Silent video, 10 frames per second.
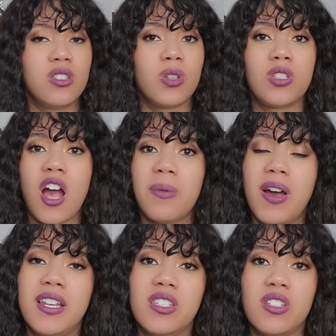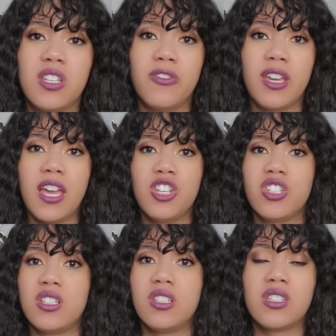So talk about any
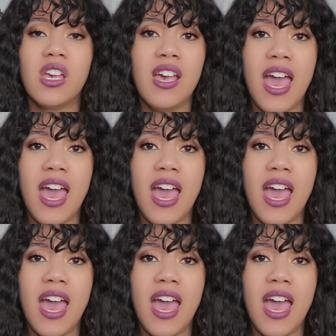certifications,